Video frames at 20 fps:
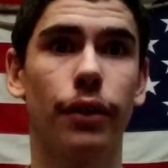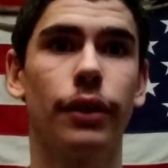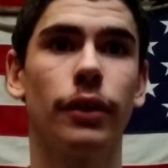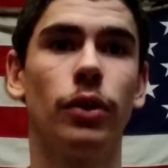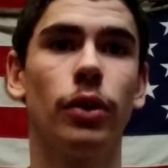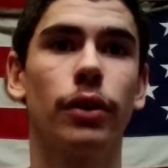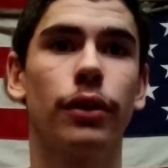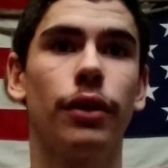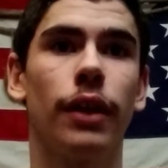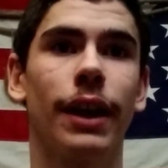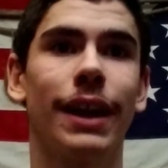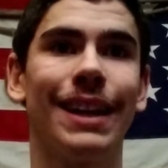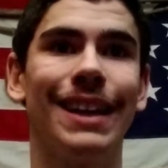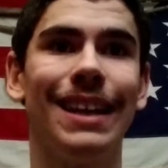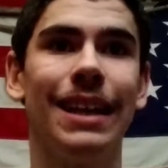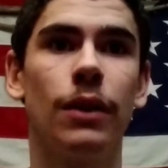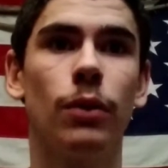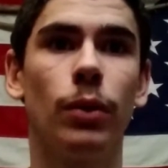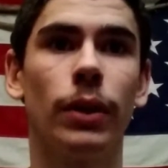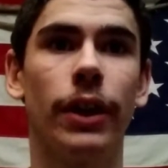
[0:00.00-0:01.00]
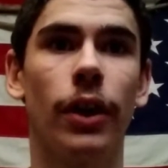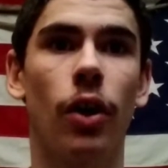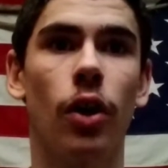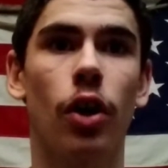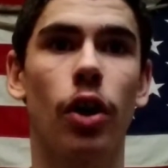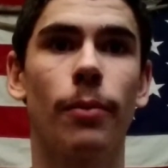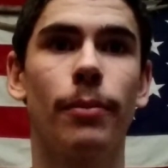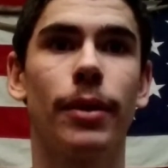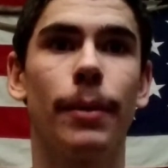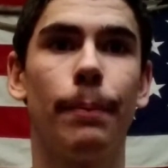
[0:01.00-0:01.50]
It looks like an equally
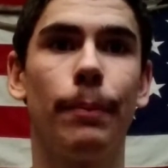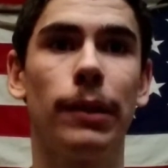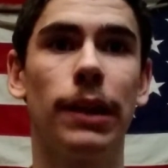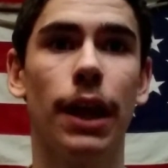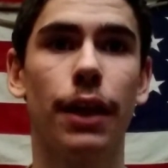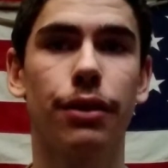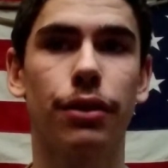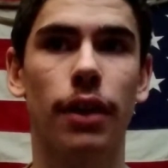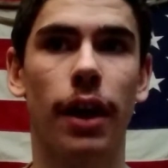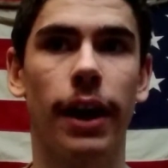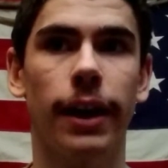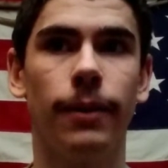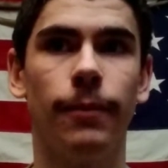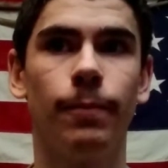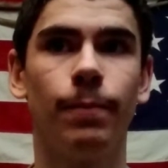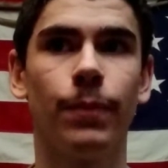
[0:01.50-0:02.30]
armed plus sign.